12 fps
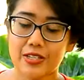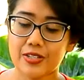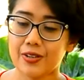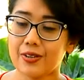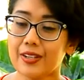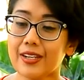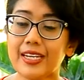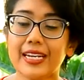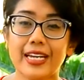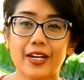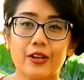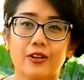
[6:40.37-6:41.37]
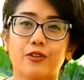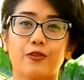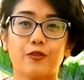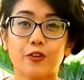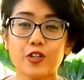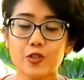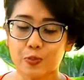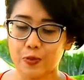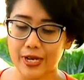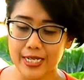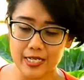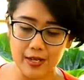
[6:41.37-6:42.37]
So look at here, the first
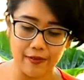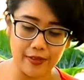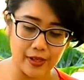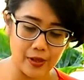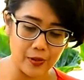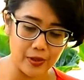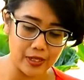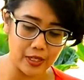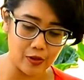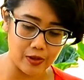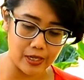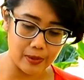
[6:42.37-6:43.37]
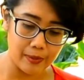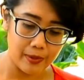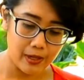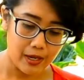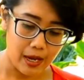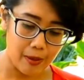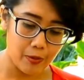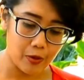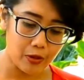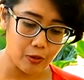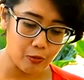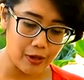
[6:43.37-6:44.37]
press of the coconut cream. I'm
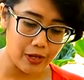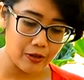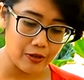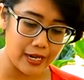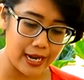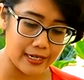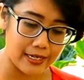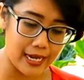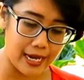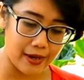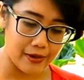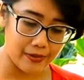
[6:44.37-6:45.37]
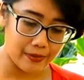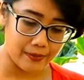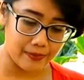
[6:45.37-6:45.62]
going to render that down.